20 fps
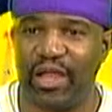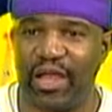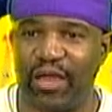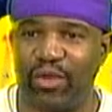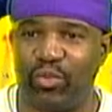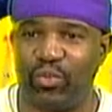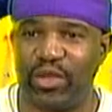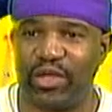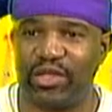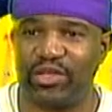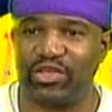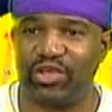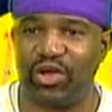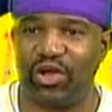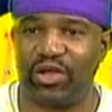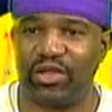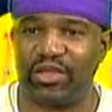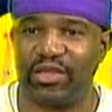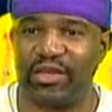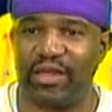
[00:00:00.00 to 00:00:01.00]
We're
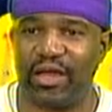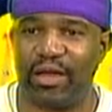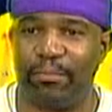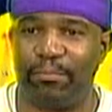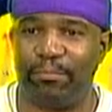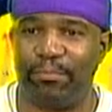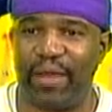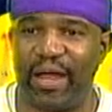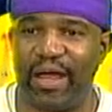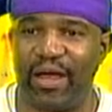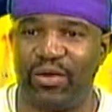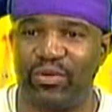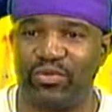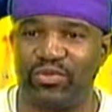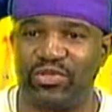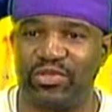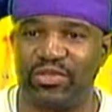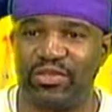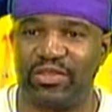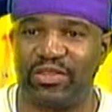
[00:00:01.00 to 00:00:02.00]
talking about
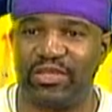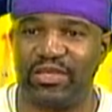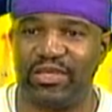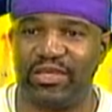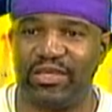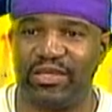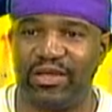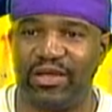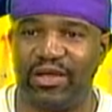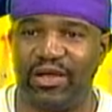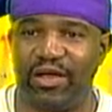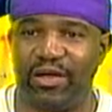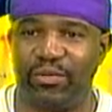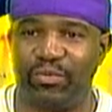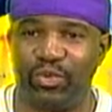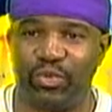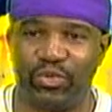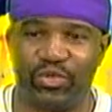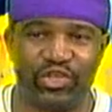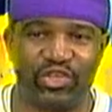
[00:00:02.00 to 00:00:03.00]

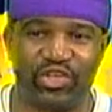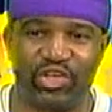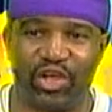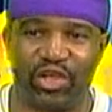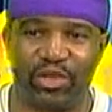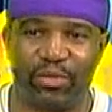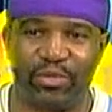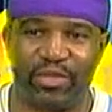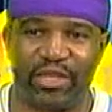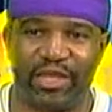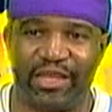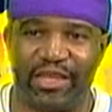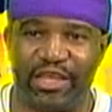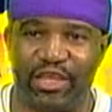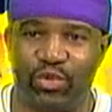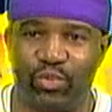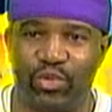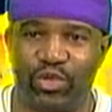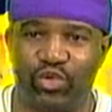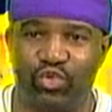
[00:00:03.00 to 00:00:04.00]
we were just talking about that
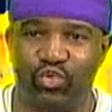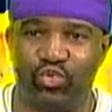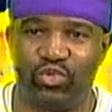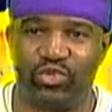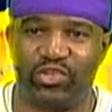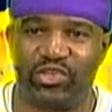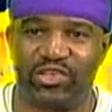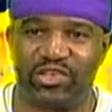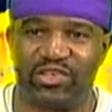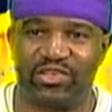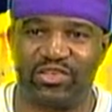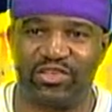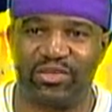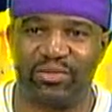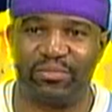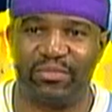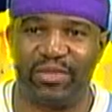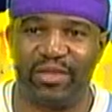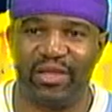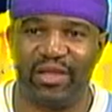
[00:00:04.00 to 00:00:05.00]
liquid cool
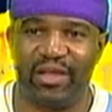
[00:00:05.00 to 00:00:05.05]
system